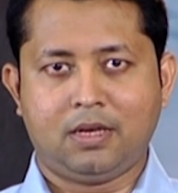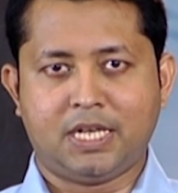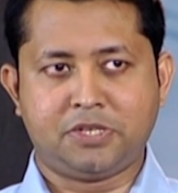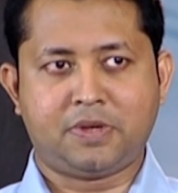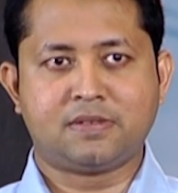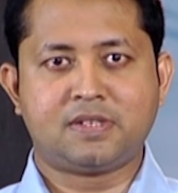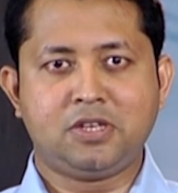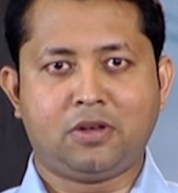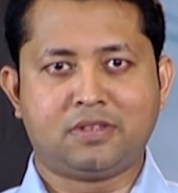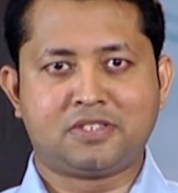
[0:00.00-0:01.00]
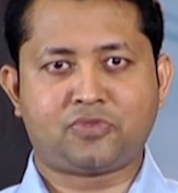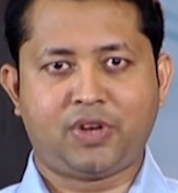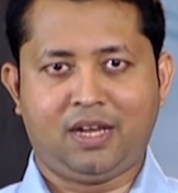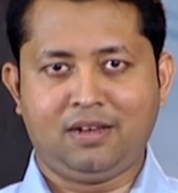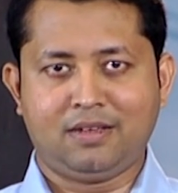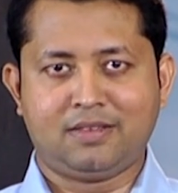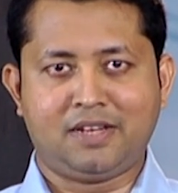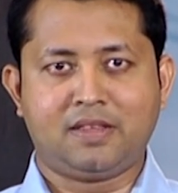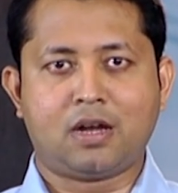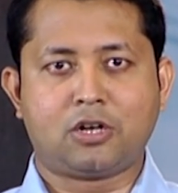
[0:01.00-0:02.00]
As you can see on the screen that there